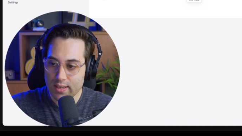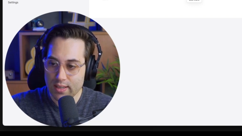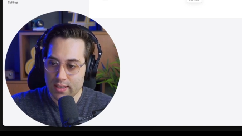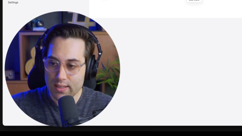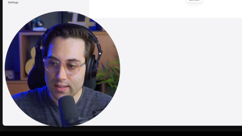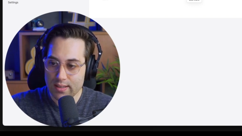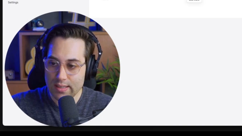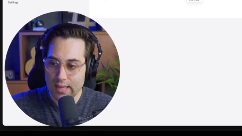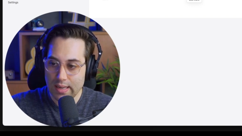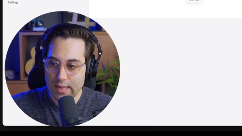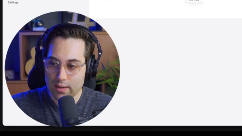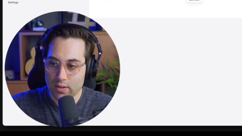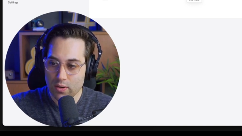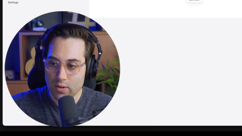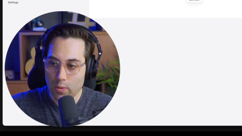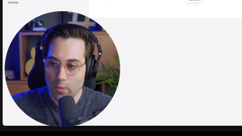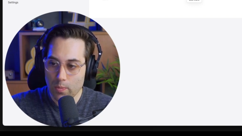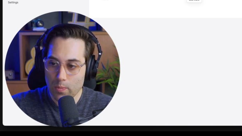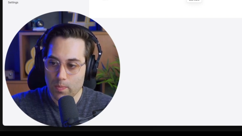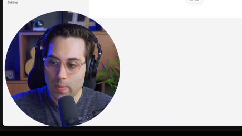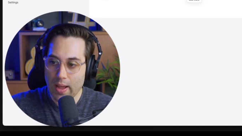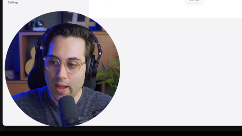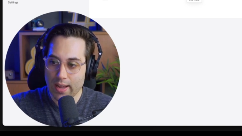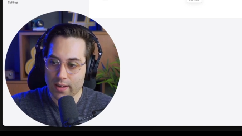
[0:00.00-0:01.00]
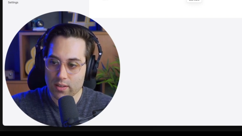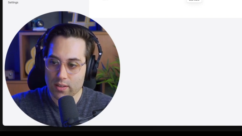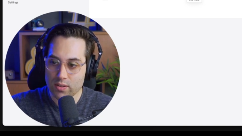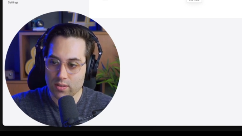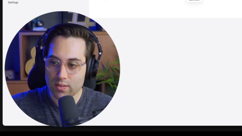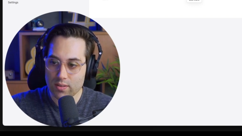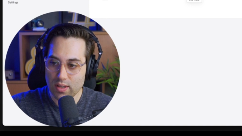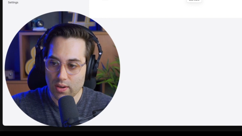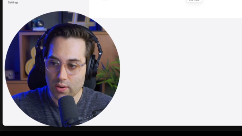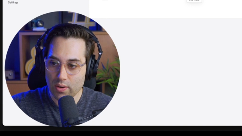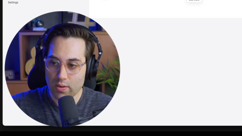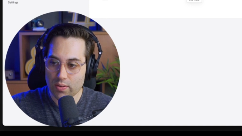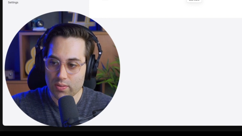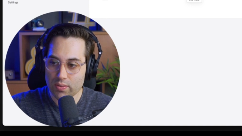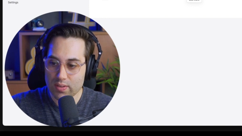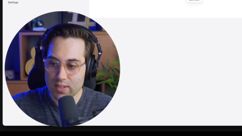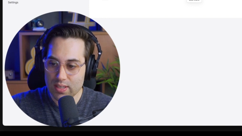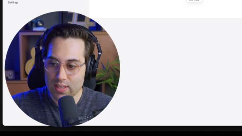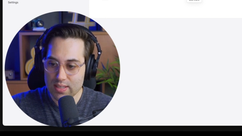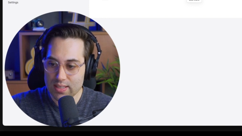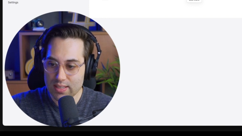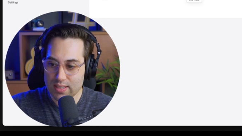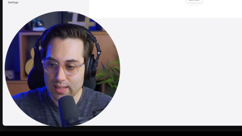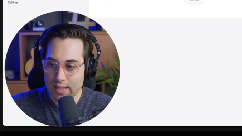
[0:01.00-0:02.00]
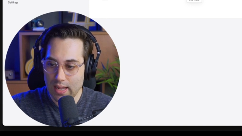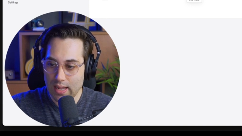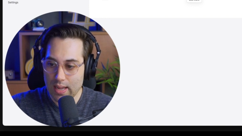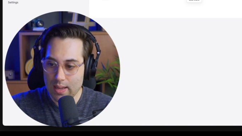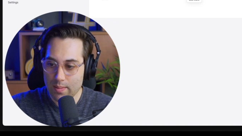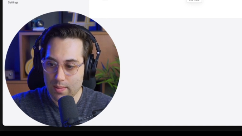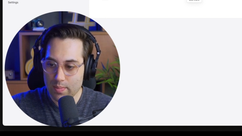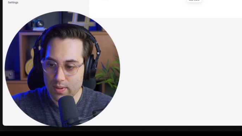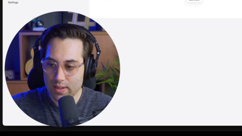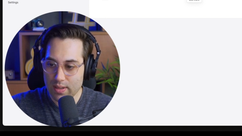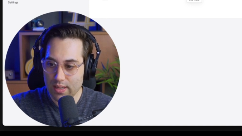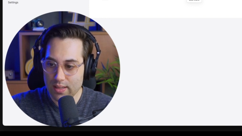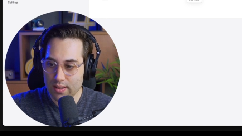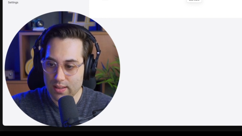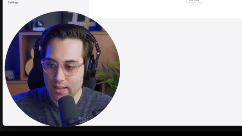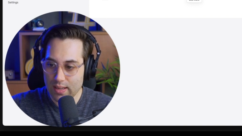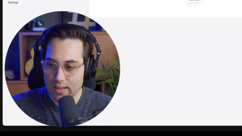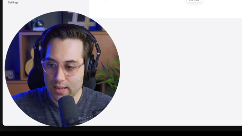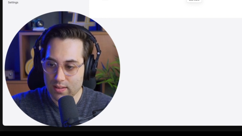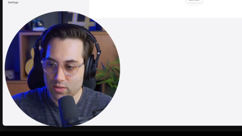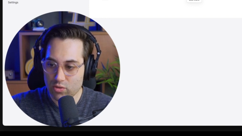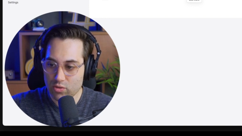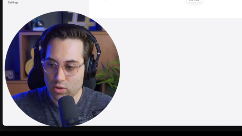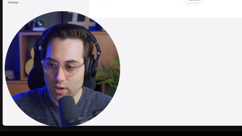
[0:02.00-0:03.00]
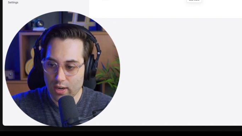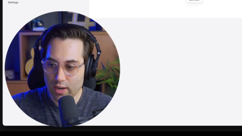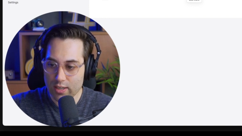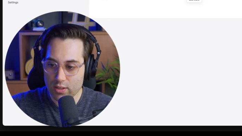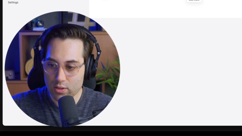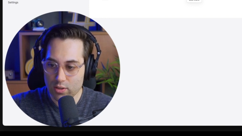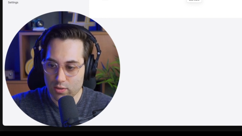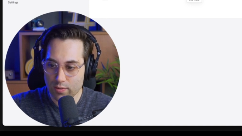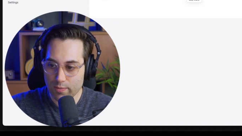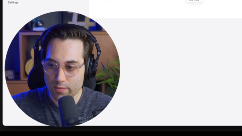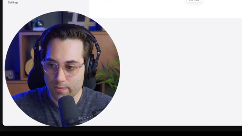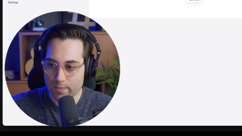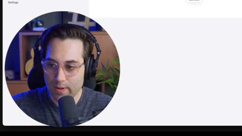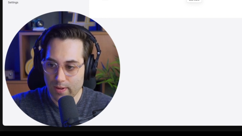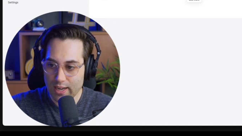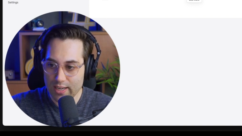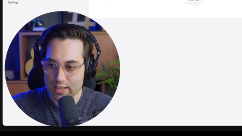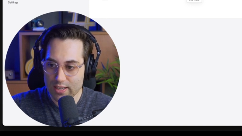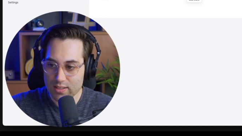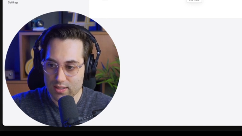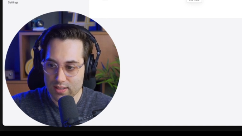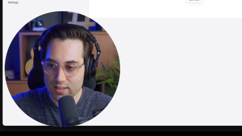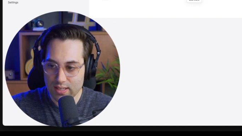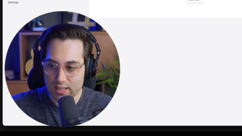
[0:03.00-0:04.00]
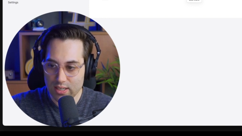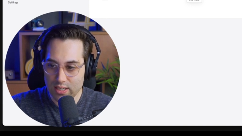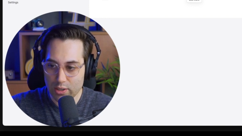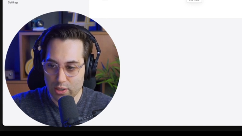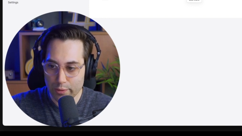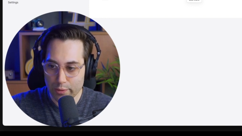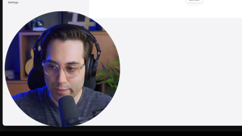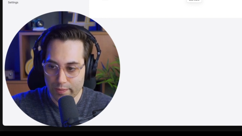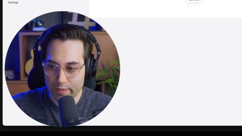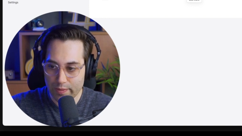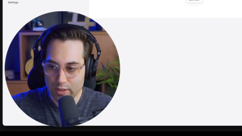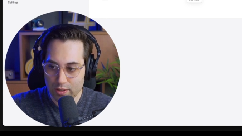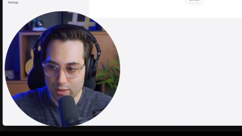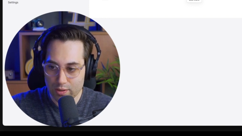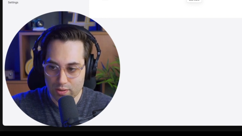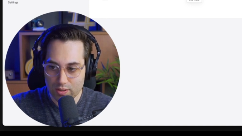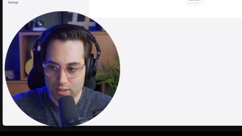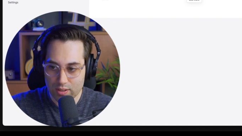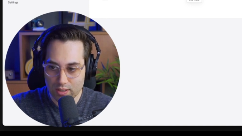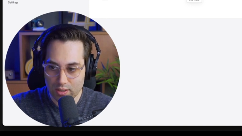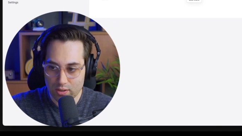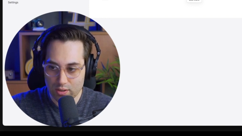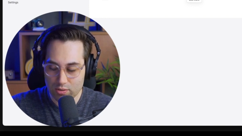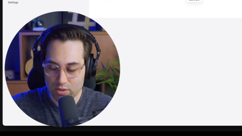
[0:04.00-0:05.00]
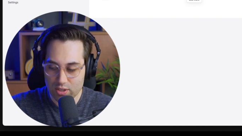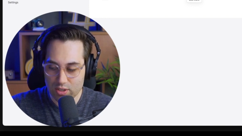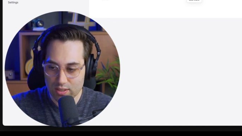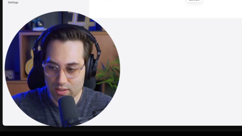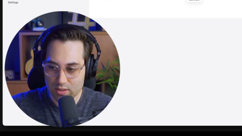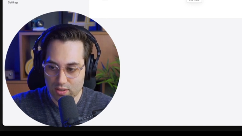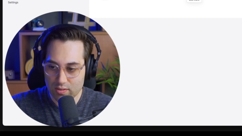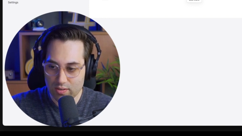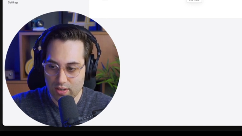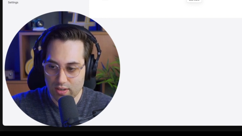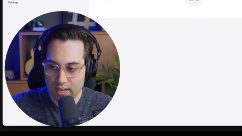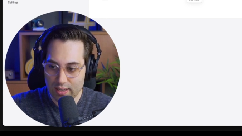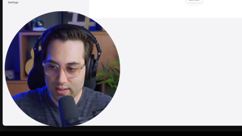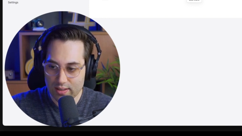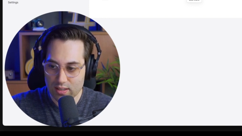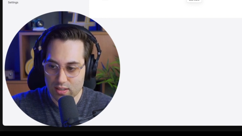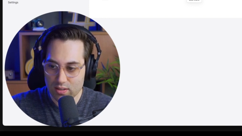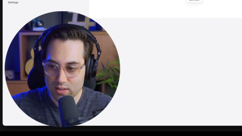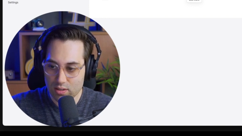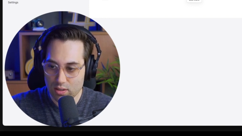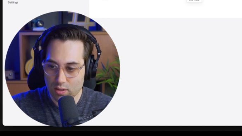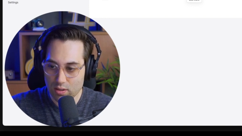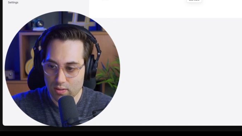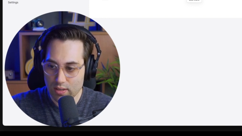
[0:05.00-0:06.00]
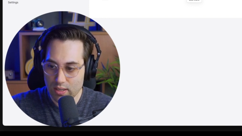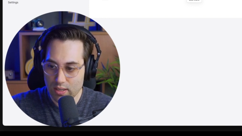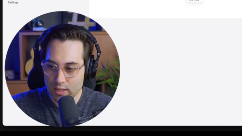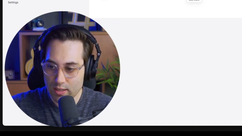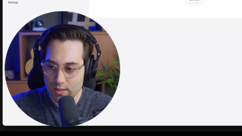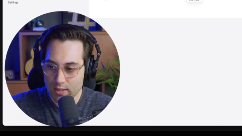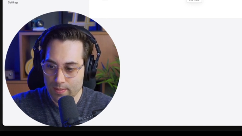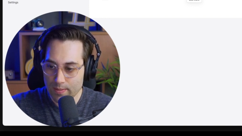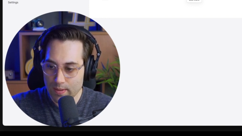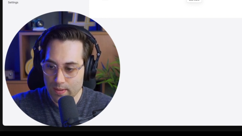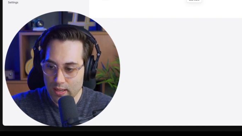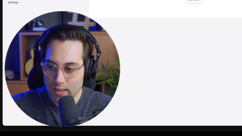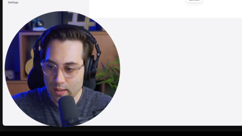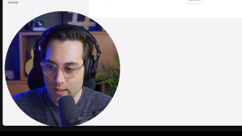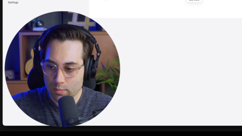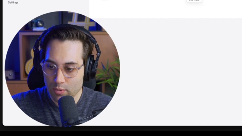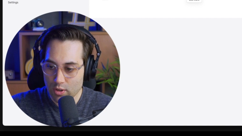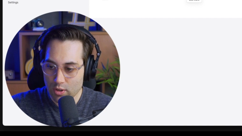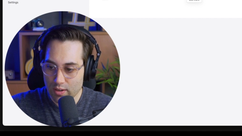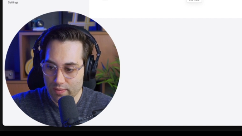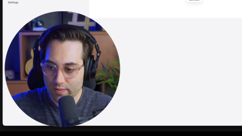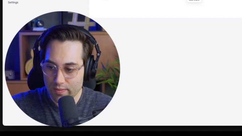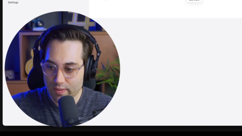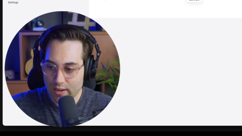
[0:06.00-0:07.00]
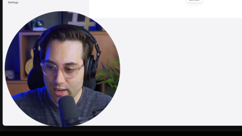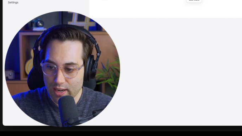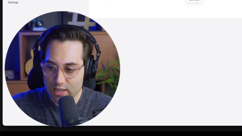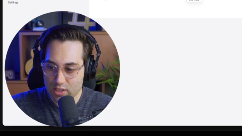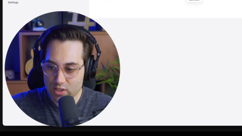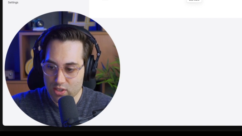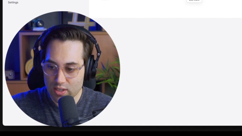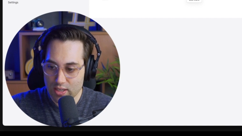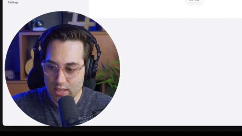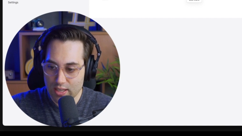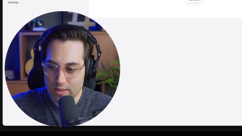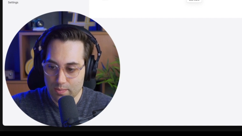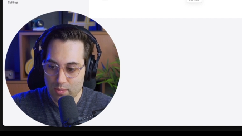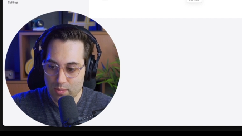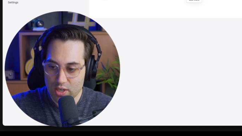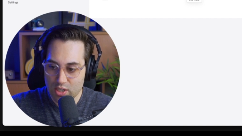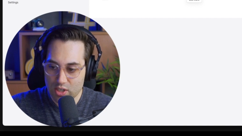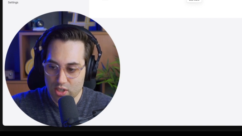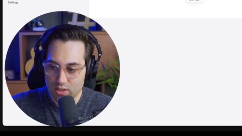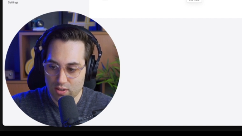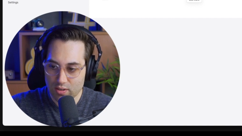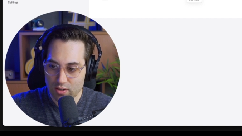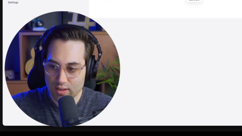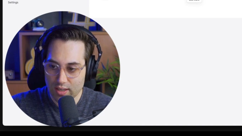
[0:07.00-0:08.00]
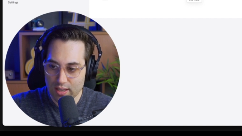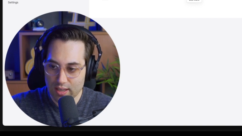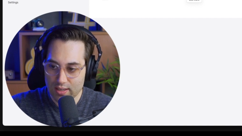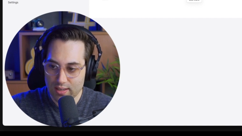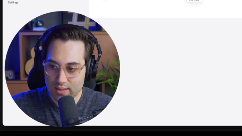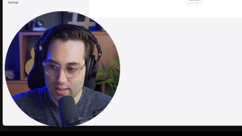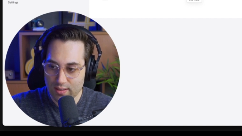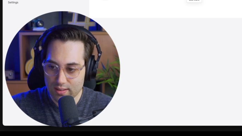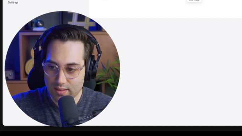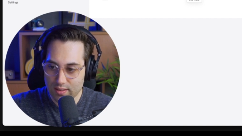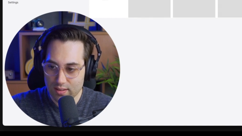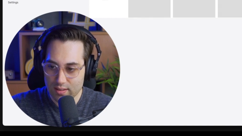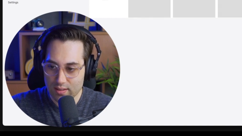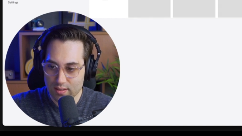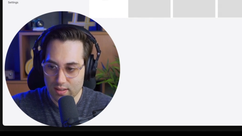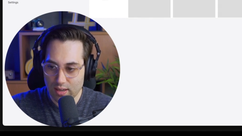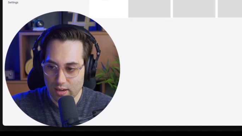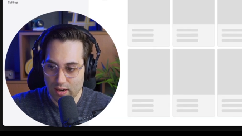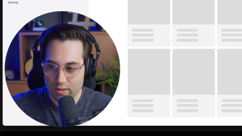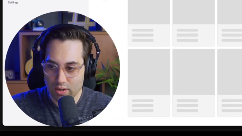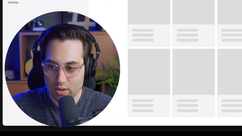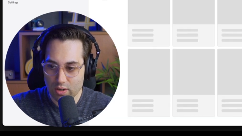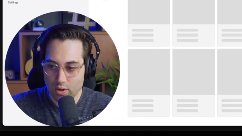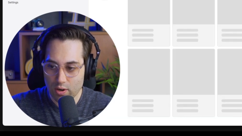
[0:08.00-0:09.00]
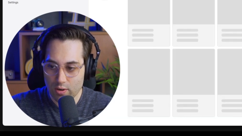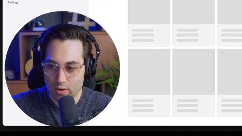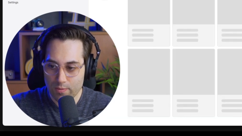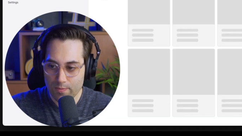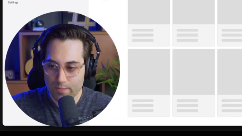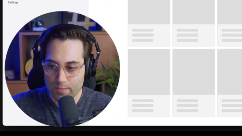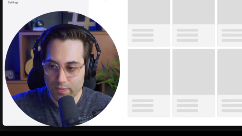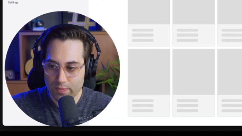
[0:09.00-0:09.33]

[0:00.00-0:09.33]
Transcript: then go back to the content tab and then try to find the new field you just created. So here I'm gonna find image, okay, there we go.